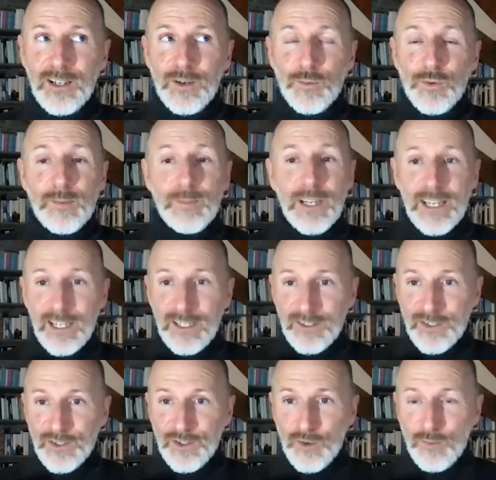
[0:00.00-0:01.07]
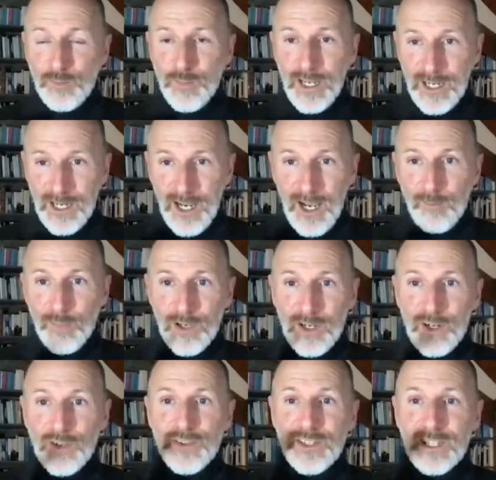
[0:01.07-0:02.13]
we begin to pick up
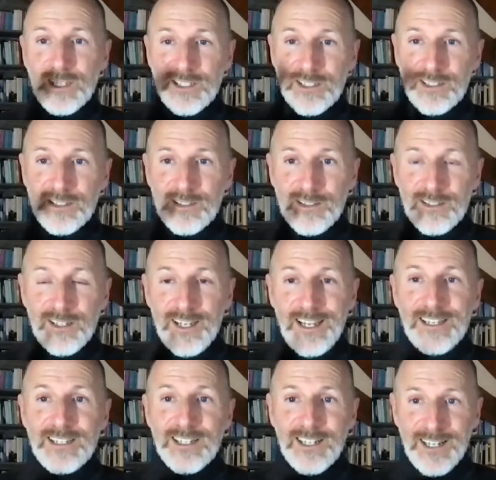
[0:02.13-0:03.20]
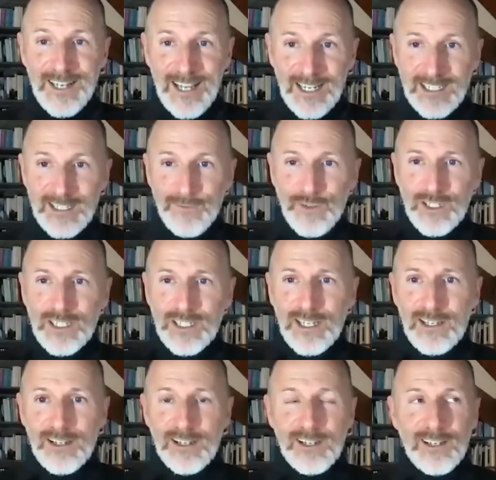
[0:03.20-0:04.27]
on this
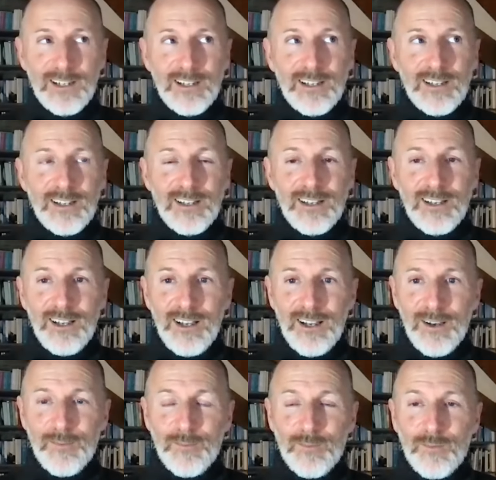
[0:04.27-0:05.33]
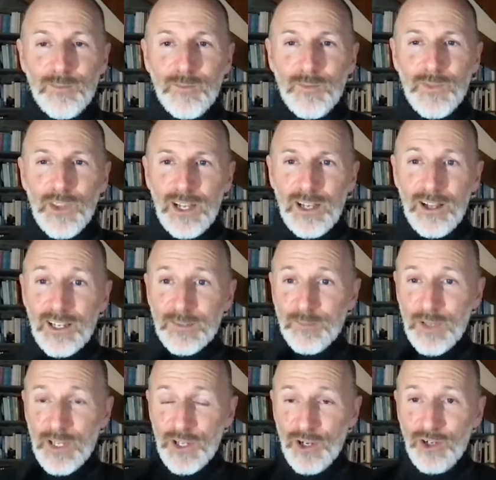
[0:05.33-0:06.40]
interconnectivity um, that lies
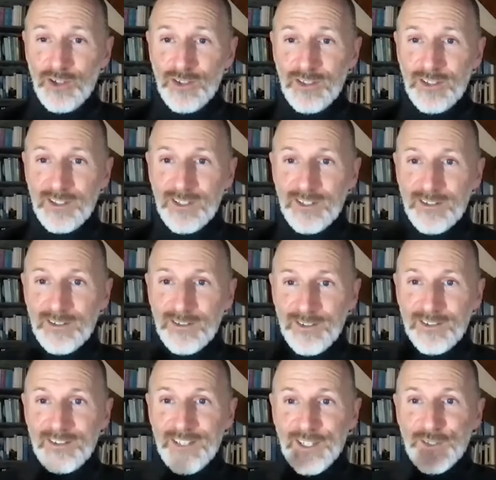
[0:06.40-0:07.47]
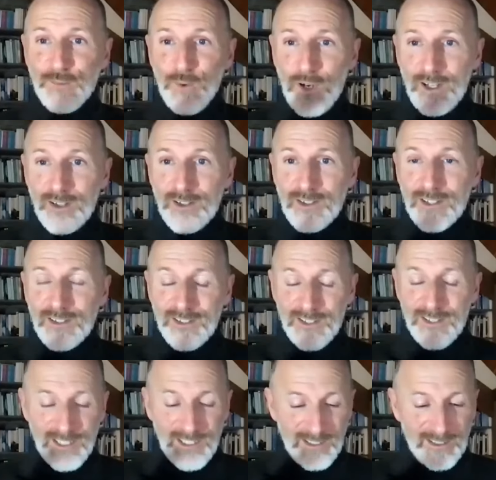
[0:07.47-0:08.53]
beyond this world,
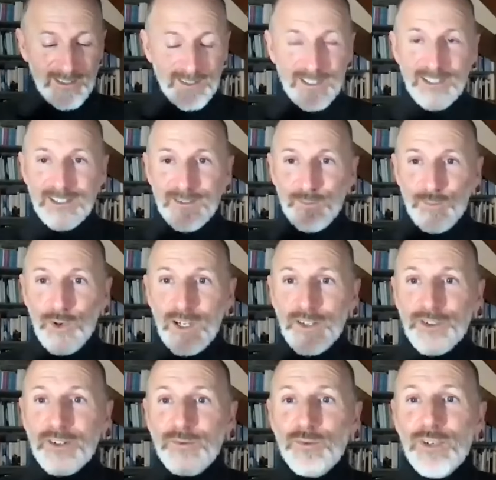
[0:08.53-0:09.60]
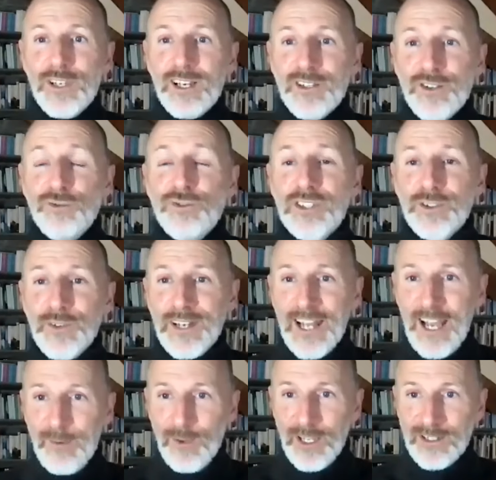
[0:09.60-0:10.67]
this this world that we are used to
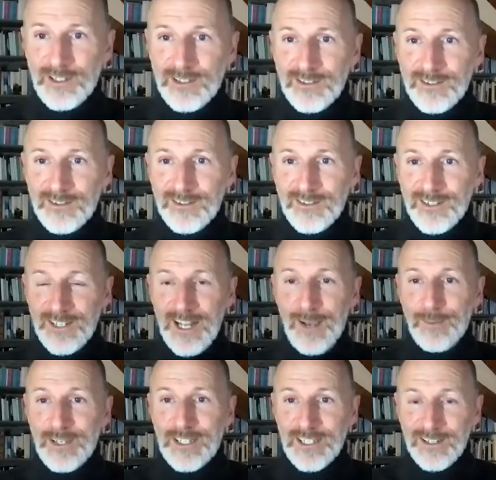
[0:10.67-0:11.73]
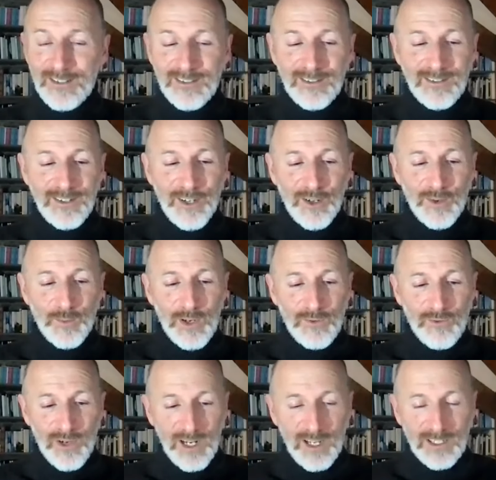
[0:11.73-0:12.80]
inhabit, inhabiting, you know, and we
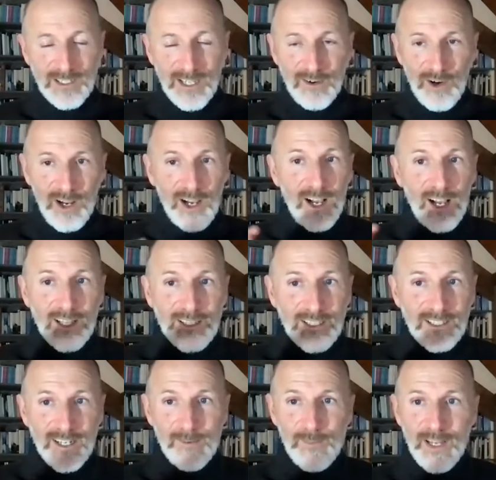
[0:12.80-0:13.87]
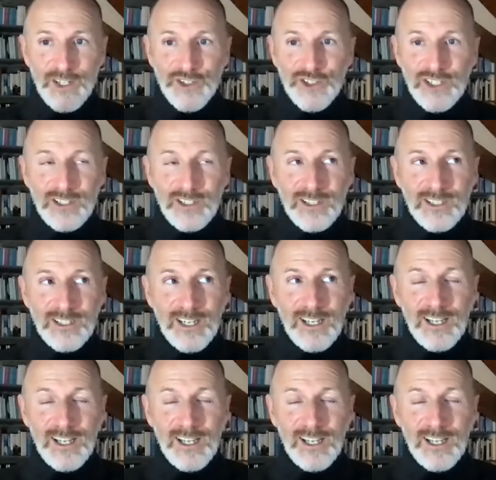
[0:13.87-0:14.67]
realize there are other dimensions,